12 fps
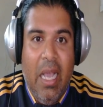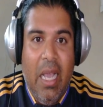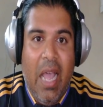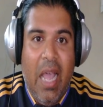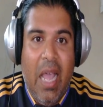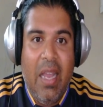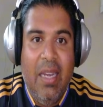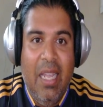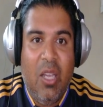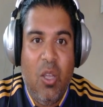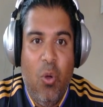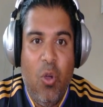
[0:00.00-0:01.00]
And then
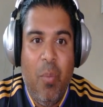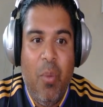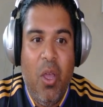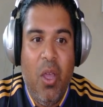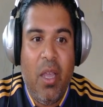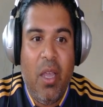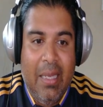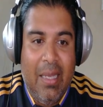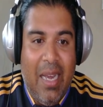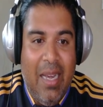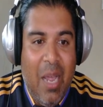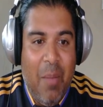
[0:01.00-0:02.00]
Nico Hülkenberg
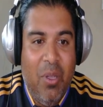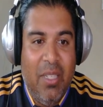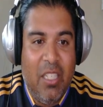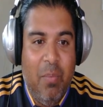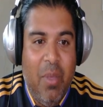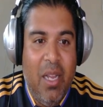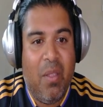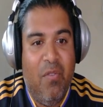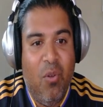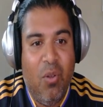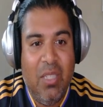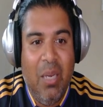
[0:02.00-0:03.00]
at 9.6 million,
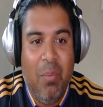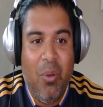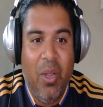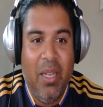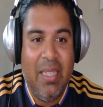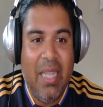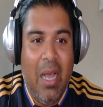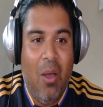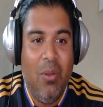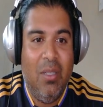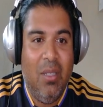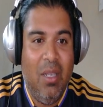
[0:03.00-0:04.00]
14 points
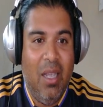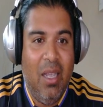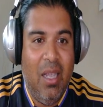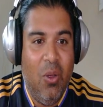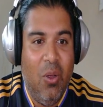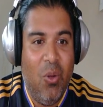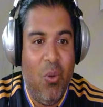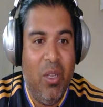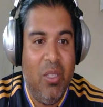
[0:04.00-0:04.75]
out in Hungary.